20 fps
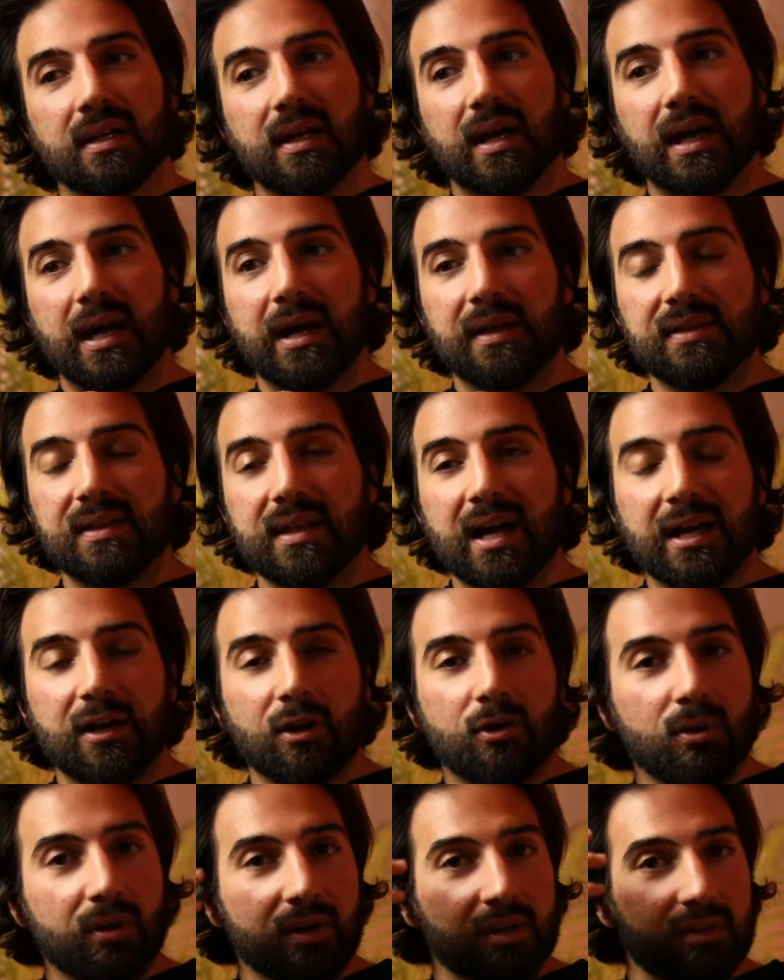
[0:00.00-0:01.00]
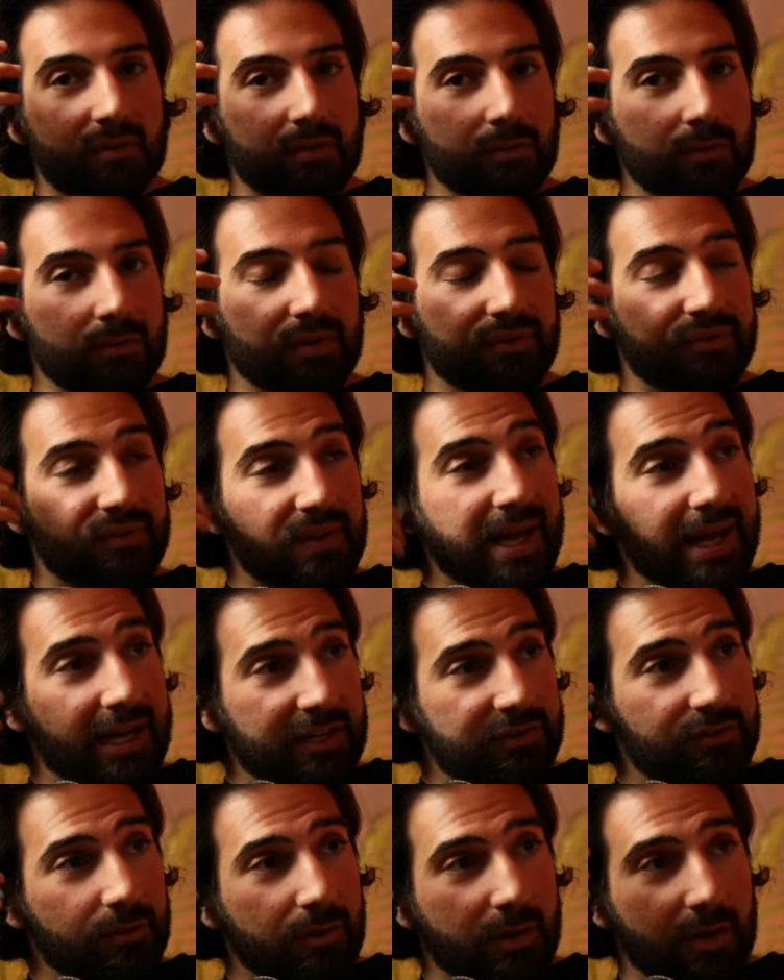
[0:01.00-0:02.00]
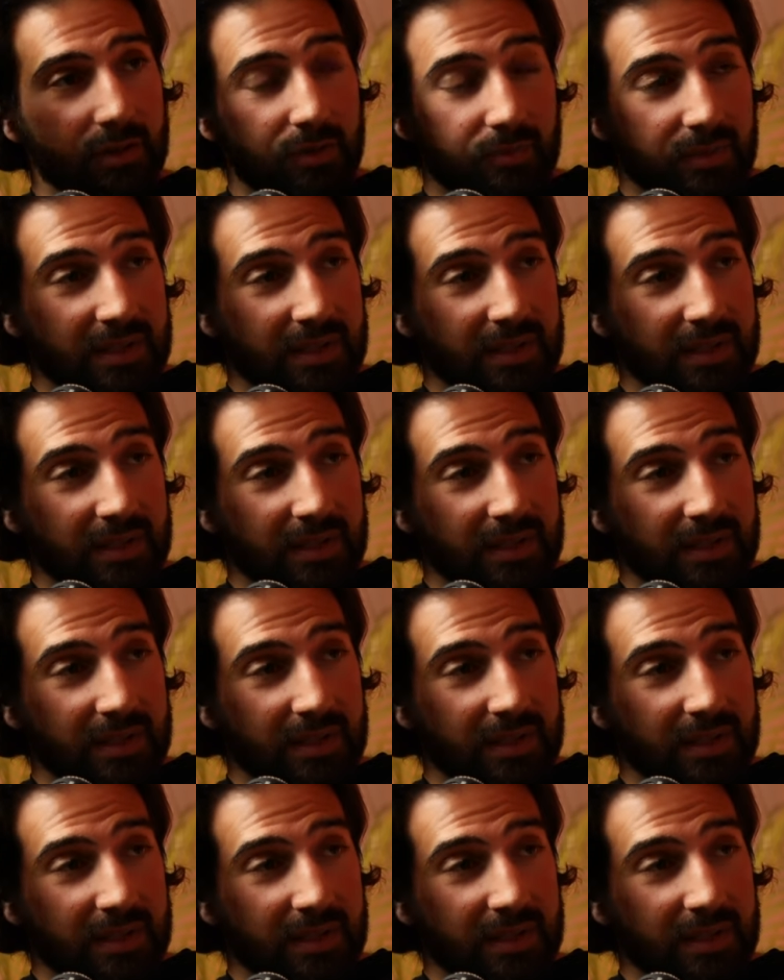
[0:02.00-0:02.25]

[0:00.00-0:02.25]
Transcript: uh, not according to the flesh or the